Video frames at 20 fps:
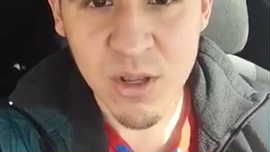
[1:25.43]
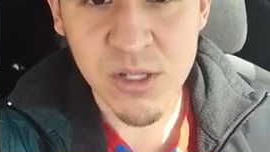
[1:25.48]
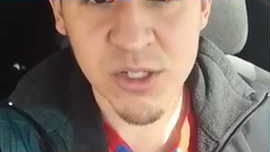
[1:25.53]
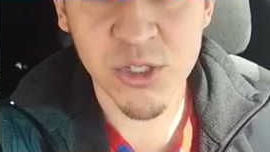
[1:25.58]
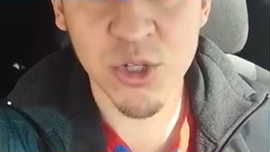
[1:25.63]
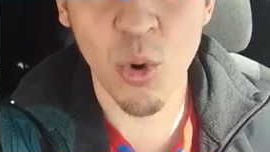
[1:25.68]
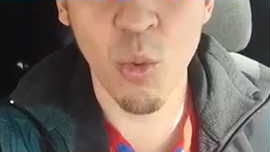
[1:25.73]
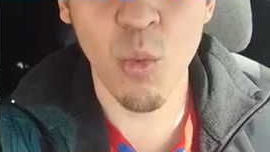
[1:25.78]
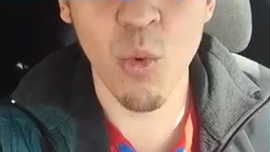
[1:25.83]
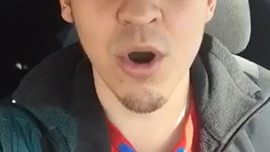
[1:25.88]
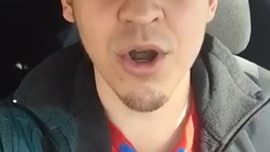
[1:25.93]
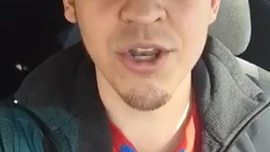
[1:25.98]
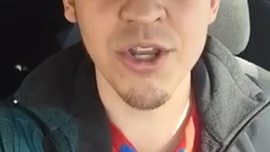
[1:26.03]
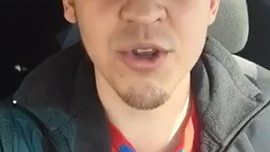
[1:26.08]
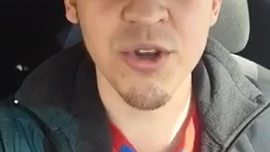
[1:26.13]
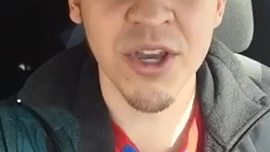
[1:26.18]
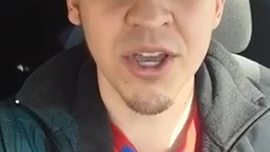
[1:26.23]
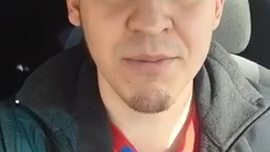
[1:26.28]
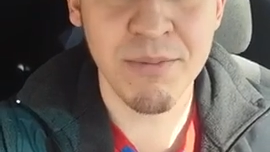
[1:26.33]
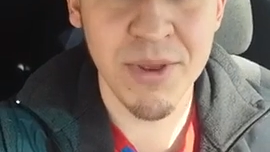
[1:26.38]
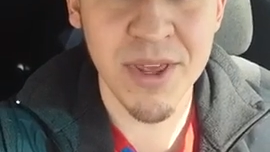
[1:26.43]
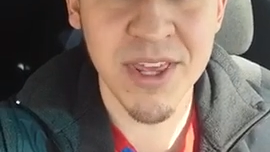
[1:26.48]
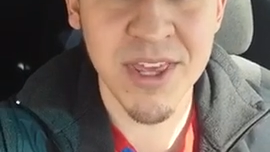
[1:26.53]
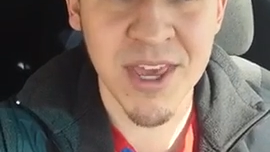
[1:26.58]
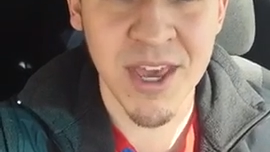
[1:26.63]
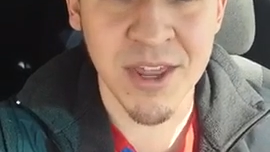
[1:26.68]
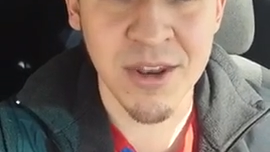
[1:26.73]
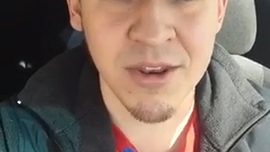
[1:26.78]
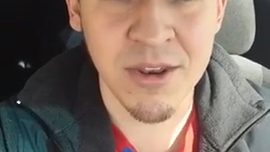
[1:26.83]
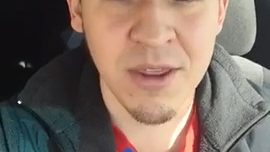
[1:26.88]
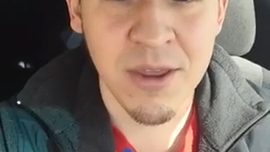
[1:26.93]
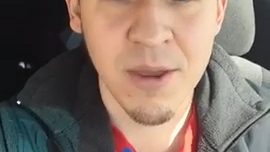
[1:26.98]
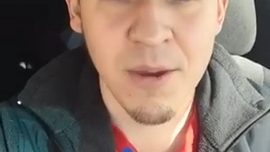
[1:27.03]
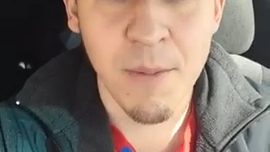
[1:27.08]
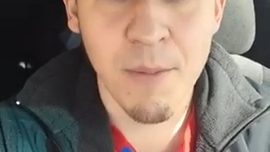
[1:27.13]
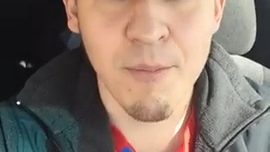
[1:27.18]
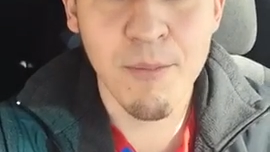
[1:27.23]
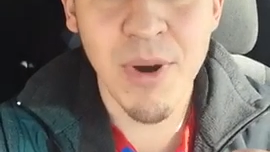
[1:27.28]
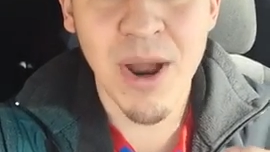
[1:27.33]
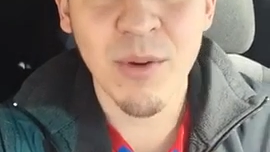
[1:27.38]
So one, you can begin
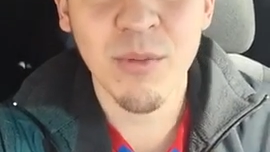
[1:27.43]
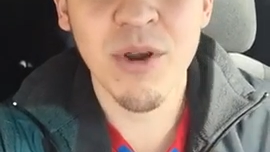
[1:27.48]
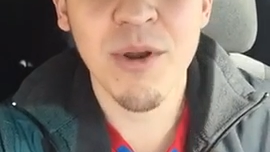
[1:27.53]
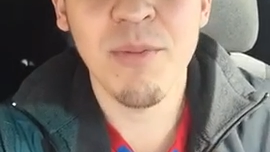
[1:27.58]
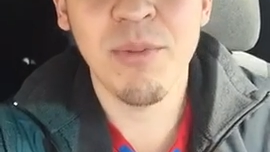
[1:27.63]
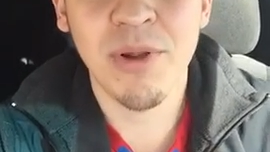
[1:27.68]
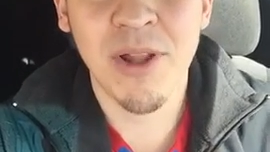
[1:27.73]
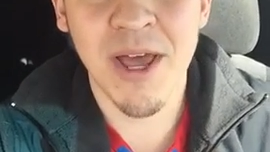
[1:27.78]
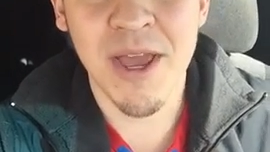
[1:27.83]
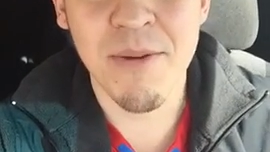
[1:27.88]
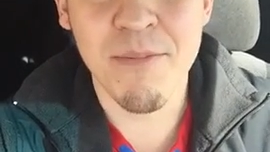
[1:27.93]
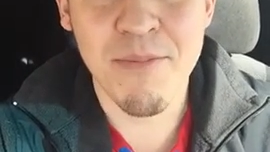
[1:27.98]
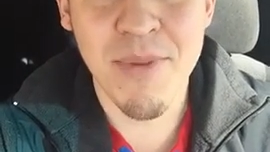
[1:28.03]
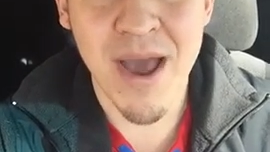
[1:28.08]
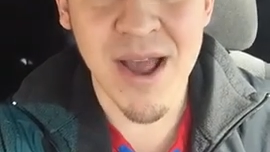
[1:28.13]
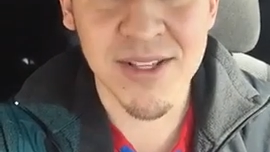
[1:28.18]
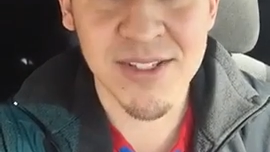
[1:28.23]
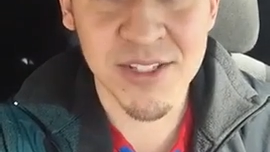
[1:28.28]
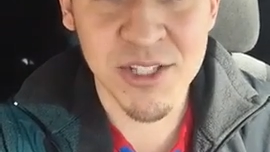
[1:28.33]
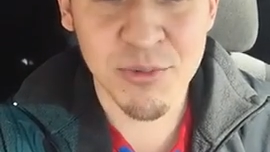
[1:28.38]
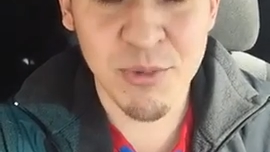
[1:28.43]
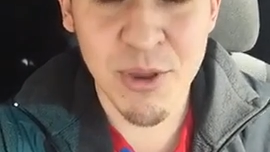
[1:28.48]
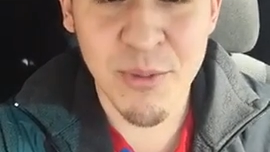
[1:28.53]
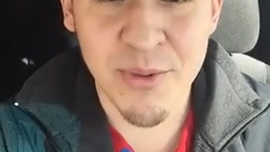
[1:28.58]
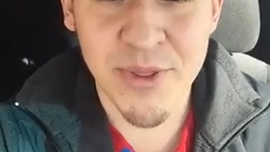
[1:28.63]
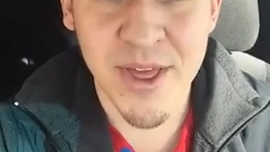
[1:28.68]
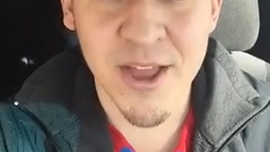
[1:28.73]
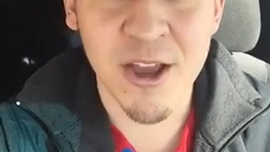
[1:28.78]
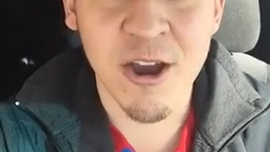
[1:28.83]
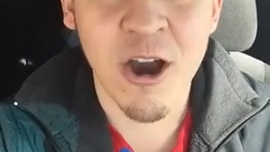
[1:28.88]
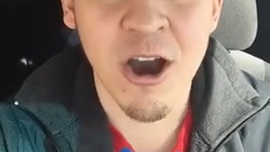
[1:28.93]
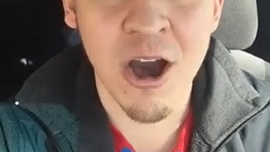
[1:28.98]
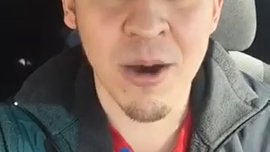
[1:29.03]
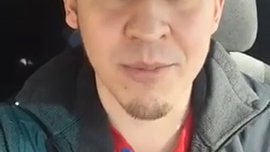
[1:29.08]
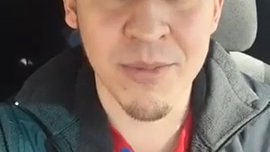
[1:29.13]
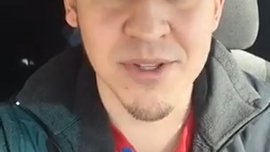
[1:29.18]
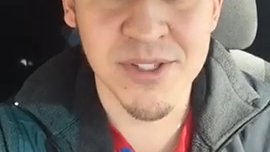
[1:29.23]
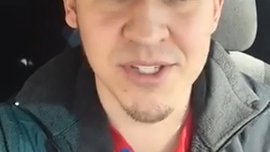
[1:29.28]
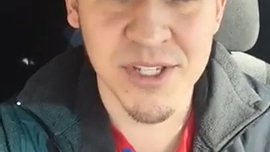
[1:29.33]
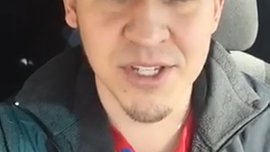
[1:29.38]
by replying back to the people that
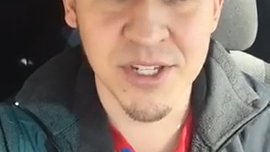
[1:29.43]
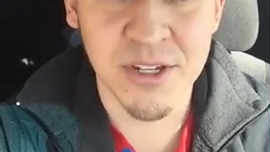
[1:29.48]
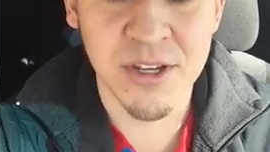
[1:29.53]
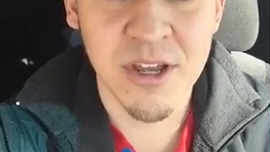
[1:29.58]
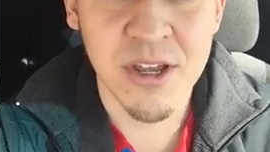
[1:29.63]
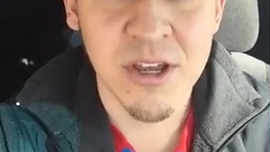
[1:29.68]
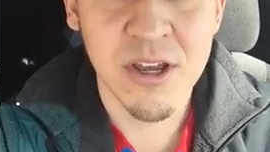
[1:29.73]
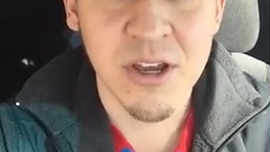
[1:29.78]
commented